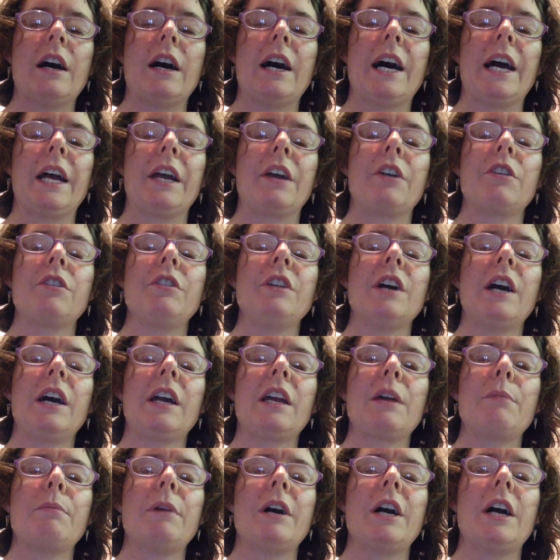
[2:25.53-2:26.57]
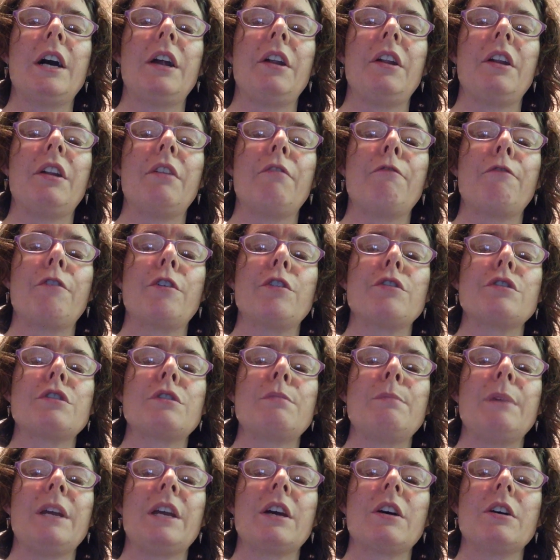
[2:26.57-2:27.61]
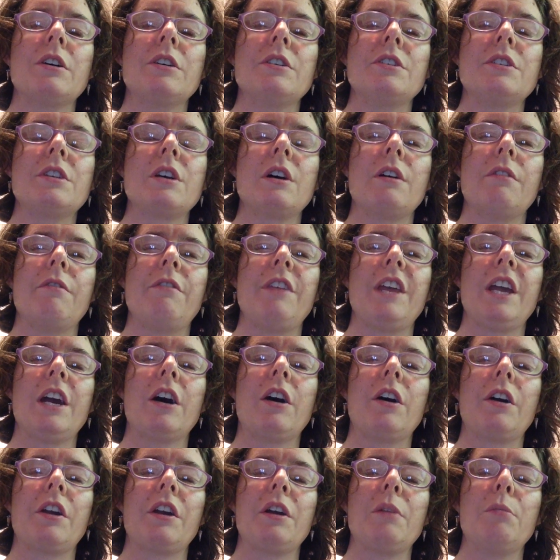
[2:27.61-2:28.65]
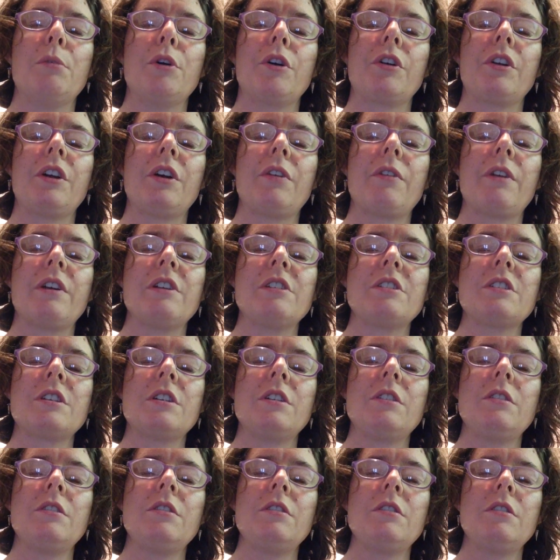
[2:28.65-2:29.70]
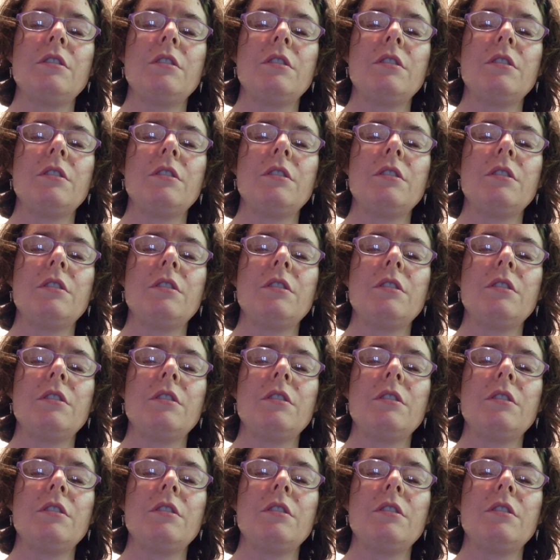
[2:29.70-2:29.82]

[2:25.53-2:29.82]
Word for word: I could not get behind it at first because of the audiobook narration,